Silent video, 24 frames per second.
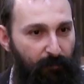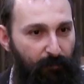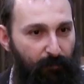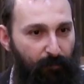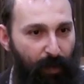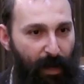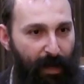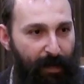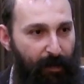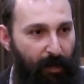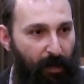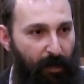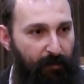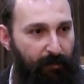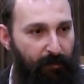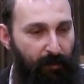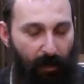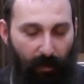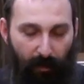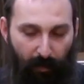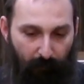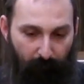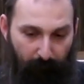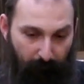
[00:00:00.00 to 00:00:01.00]
Why not?
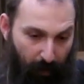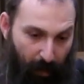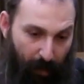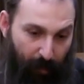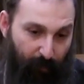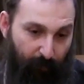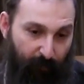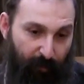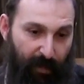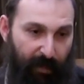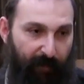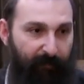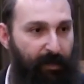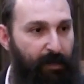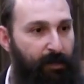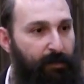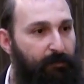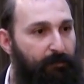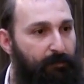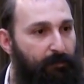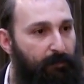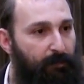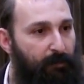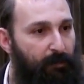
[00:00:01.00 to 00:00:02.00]
I don't believe in
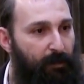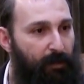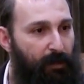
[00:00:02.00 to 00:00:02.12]
it.